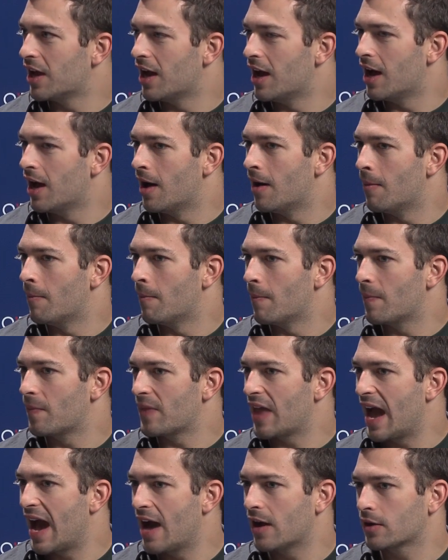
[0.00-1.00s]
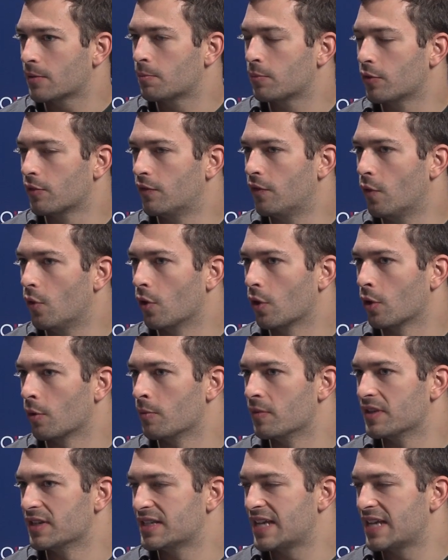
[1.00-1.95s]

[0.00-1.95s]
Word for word: um, how to perform the